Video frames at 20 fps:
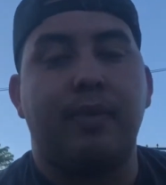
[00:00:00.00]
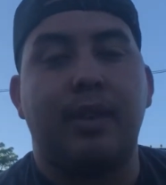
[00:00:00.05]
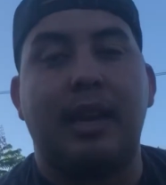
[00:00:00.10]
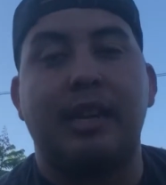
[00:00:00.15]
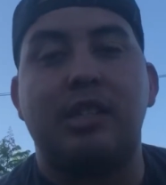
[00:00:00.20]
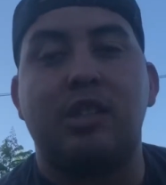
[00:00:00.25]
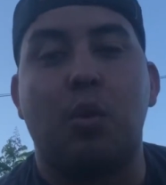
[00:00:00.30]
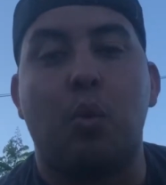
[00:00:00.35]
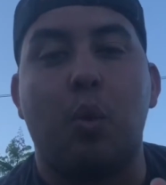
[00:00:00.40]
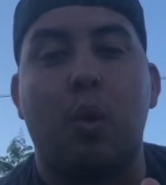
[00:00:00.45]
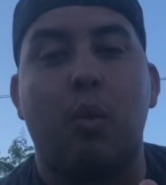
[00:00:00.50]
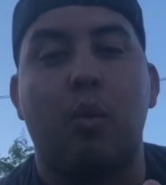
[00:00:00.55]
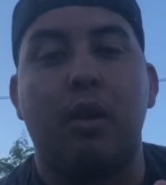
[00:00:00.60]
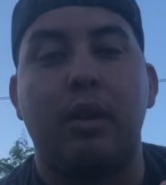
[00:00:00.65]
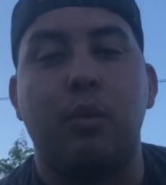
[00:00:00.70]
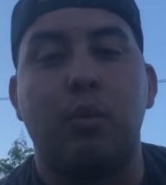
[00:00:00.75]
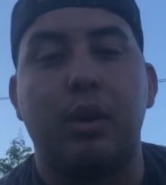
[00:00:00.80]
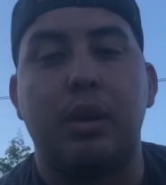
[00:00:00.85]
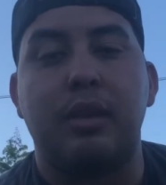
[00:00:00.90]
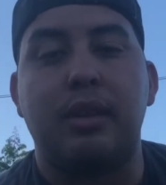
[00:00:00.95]
That's the
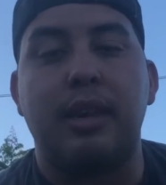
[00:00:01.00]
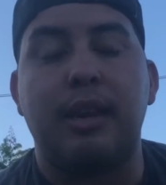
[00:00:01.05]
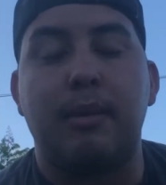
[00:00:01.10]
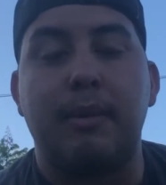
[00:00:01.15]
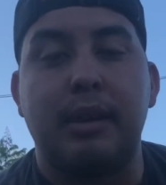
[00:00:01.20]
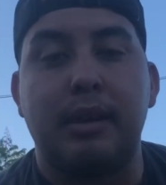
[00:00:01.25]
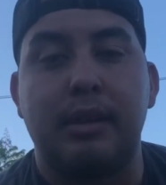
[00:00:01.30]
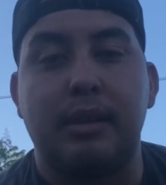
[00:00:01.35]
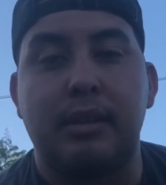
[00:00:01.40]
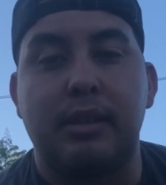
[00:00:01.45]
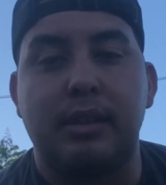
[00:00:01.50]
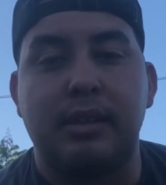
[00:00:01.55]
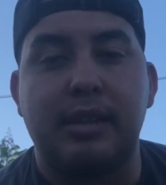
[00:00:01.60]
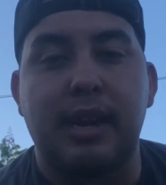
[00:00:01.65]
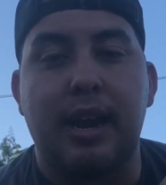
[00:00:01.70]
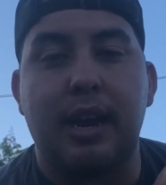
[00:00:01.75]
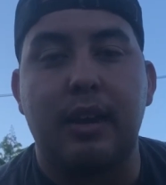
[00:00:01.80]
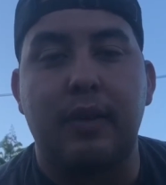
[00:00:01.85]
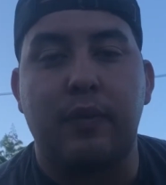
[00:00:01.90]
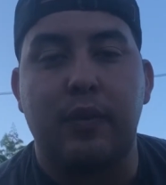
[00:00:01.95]
one weird thing about it,
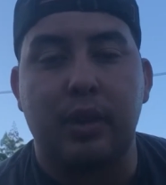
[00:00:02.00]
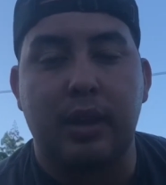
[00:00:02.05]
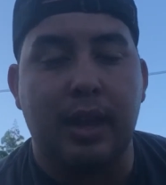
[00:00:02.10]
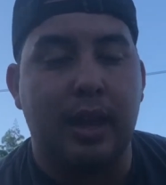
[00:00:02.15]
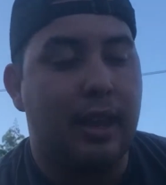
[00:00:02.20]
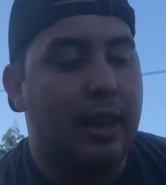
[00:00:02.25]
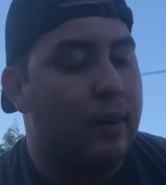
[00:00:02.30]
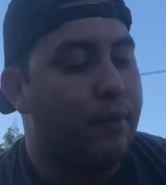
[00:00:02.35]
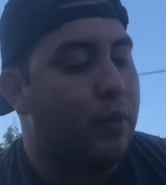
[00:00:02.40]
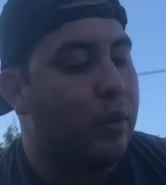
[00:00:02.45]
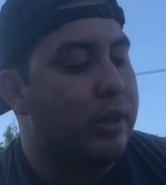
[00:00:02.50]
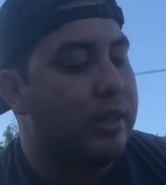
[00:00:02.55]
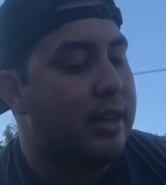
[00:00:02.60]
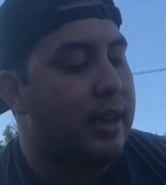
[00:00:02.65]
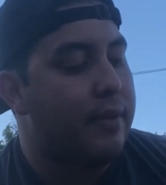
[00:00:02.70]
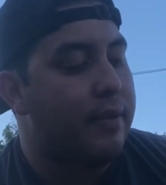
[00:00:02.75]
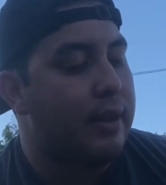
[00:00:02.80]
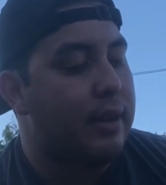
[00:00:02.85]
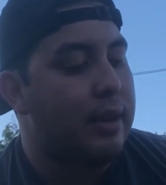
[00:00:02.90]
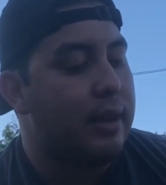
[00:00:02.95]
design for the
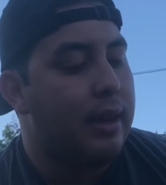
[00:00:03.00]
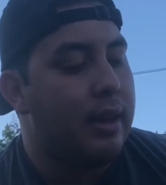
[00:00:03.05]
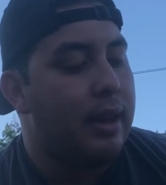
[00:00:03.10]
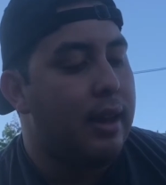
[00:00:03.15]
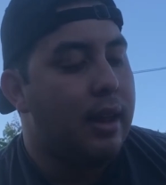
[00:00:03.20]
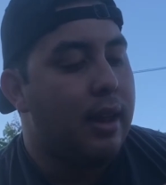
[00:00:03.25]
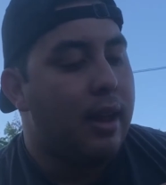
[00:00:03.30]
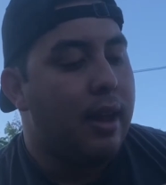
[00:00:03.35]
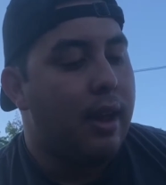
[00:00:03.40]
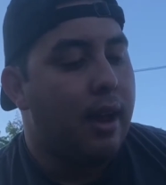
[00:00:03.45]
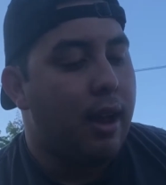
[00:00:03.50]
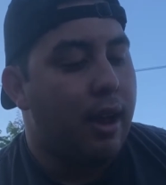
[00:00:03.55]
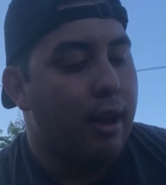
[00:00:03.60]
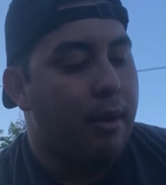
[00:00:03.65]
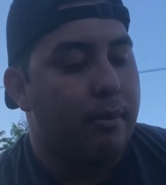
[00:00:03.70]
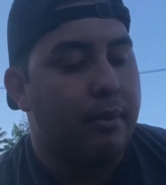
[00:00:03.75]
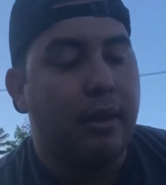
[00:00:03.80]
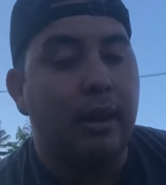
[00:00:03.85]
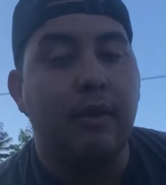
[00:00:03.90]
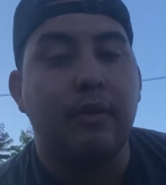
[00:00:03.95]
AK-47.
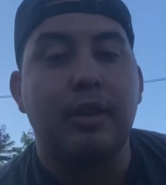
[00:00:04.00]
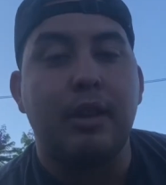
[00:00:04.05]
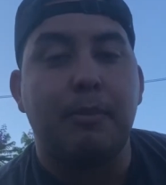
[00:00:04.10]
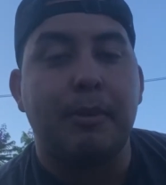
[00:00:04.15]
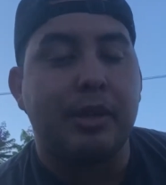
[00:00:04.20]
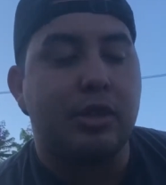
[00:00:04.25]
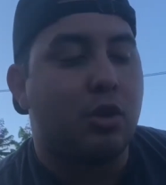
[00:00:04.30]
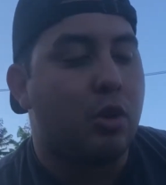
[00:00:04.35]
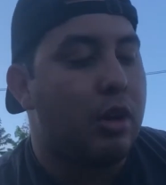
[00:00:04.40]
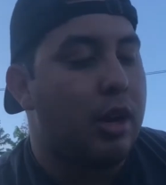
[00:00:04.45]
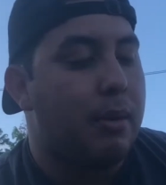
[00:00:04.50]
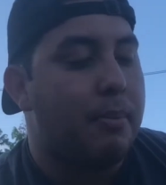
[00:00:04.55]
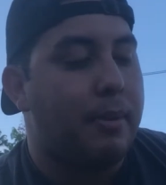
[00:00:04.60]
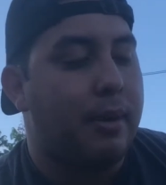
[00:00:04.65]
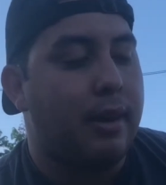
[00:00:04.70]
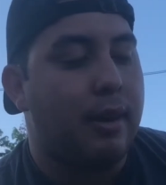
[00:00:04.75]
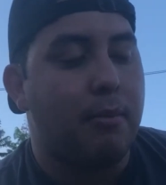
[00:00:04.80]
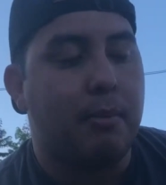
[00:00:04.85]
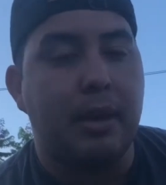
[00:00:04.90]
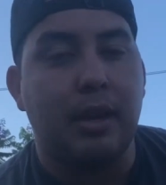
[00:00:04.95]
Even the pistol grip,
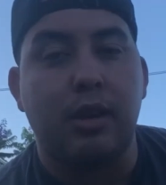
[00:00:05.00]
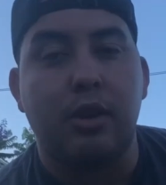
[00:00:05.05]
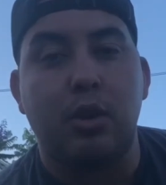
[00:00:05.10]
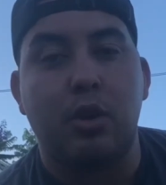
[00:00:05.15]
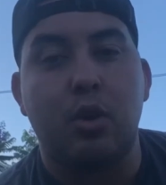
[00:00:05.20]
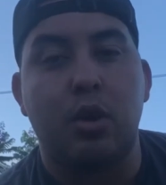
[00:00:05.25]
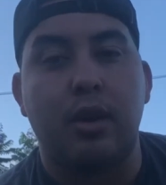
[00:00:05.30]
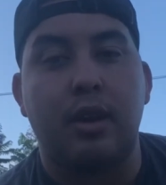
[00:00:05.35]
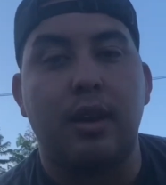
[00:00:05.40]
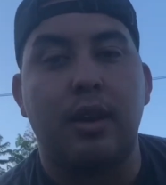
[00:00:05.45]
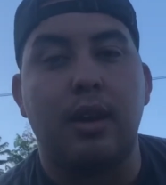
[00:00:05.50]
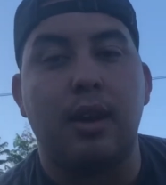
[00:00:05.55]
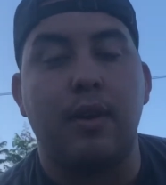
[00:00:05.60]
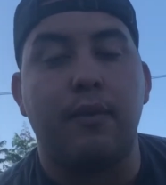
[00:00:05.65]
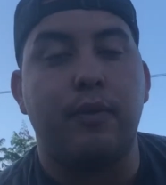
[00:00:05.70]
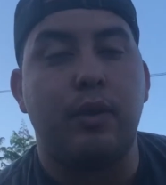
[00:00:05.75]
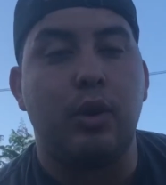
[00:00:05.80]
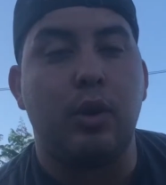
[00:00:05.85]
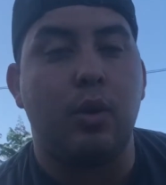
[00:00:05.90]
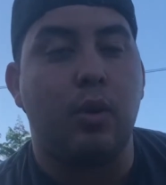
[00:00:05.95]
it can be a little crooked
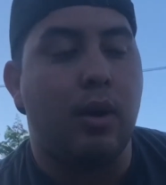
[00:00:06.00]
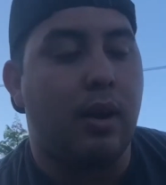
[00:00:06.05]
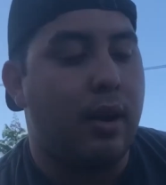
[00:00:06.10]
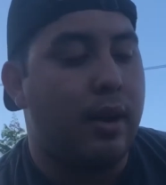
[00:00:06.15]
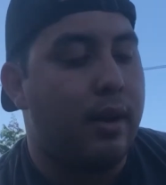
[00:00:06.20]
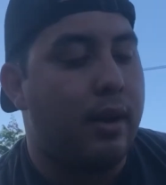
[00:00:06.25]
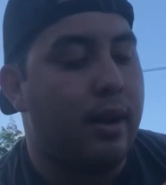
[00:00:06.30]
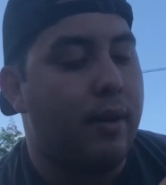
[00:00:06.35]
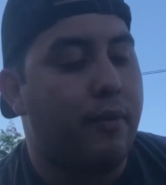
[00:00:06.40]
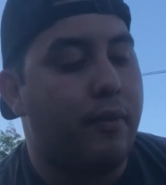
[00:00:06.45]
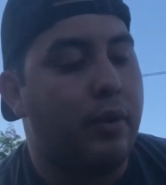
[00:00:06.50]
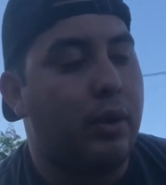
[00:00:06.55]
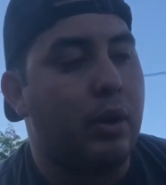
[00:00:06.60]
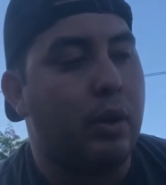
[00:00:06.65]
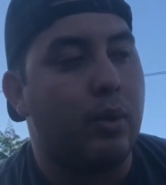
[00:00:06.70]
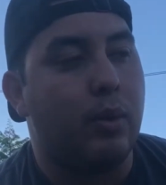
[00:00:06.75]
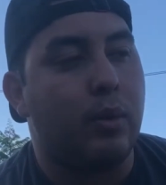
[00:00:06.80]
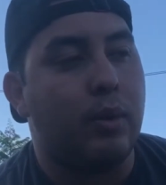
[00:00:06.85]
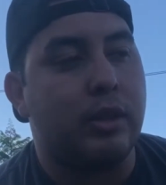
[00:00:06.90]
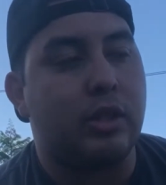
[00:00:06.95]
if
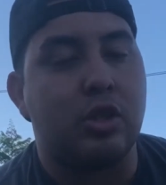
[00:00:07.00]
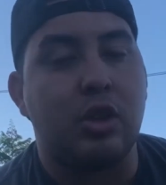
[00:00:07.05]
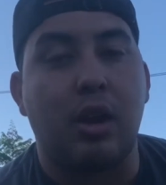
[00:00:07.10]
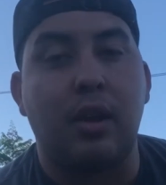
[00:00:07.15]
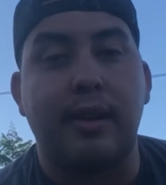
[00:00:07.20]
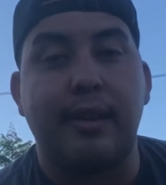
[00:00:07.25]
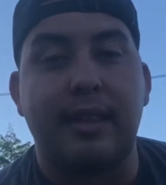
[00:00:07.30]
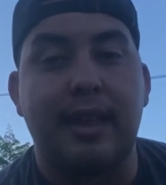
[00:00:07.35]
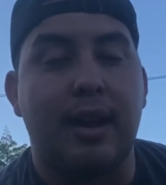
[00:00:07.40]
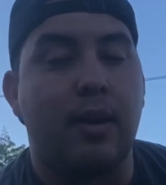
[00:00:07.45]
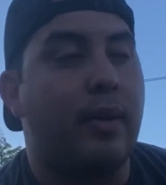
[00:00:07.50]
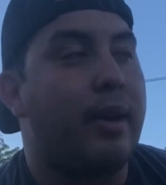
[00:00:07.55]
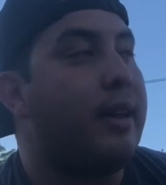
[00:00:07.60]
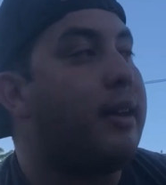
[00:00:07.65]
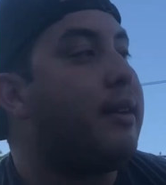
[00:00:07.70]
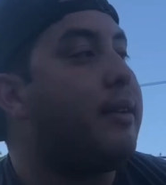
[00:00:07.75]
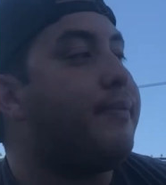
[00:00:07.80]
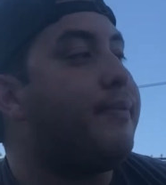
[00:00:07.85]
you install it that way.